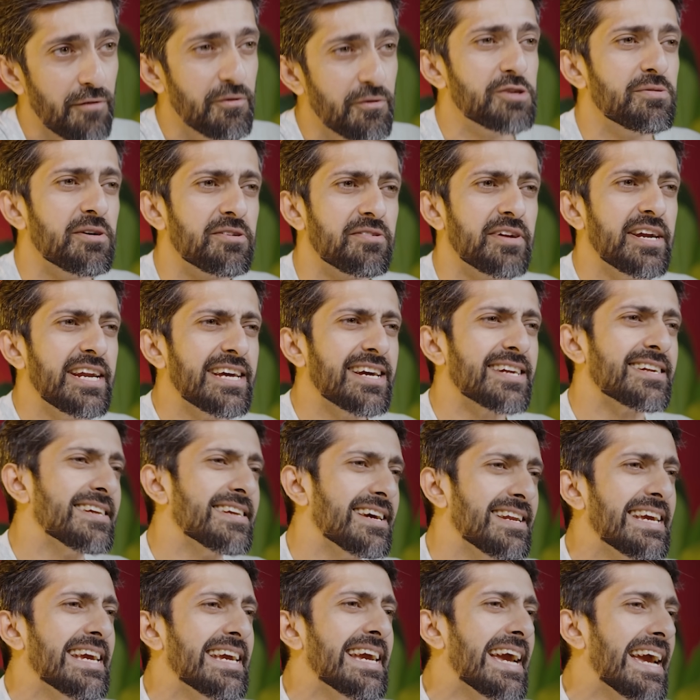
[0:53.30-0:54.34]
which were trading at
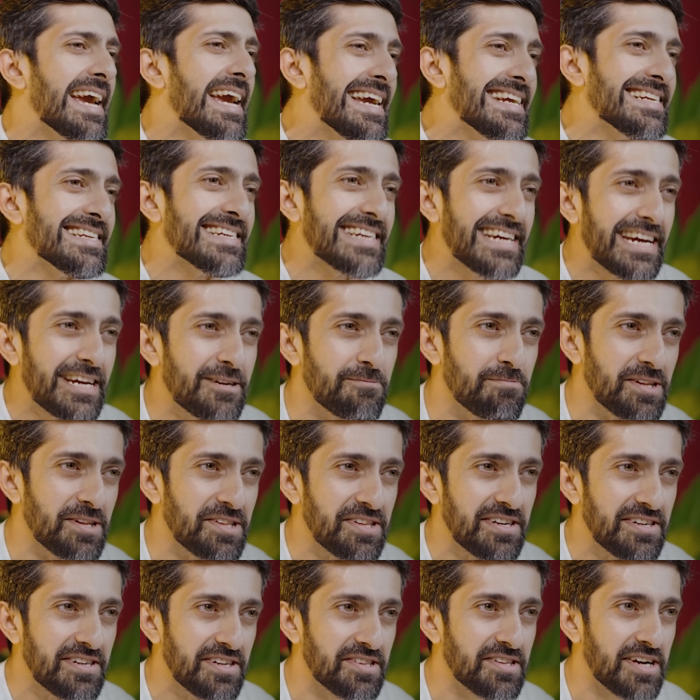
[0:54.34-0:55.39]
nearly
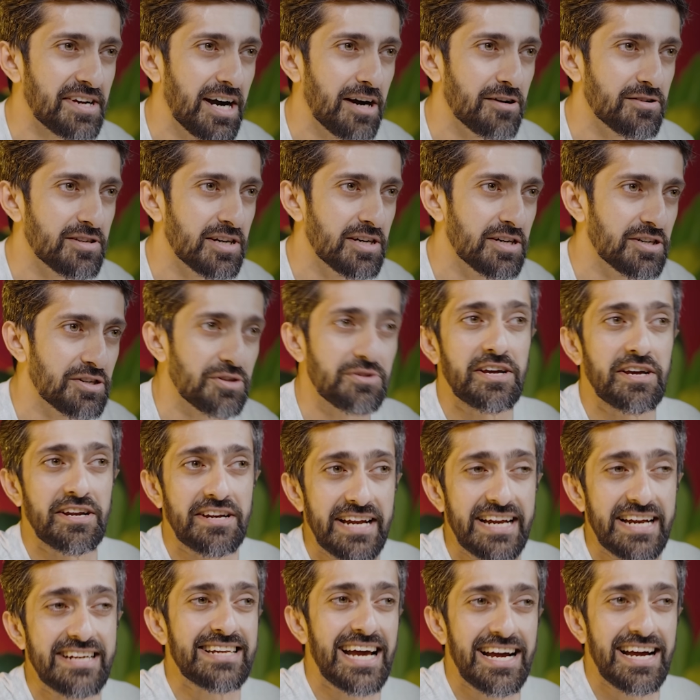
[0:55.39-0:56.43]
88% discount to their
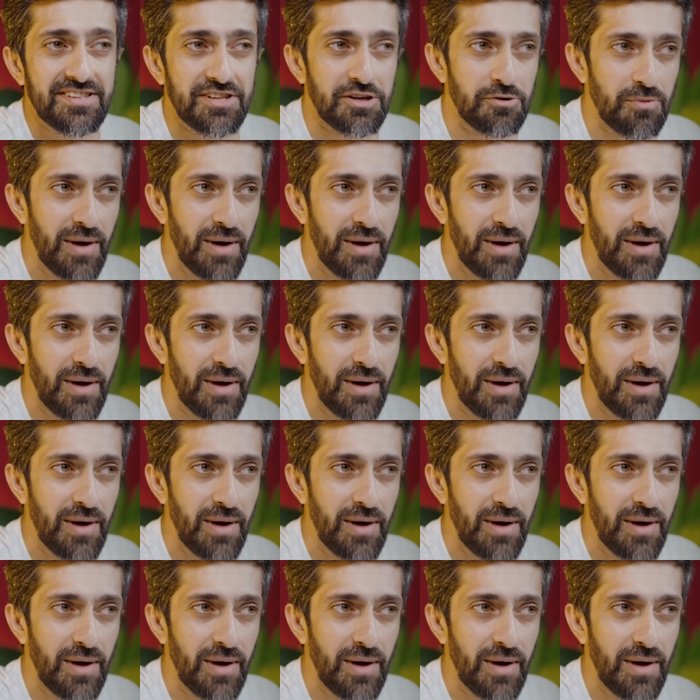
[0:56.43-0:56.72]
net asset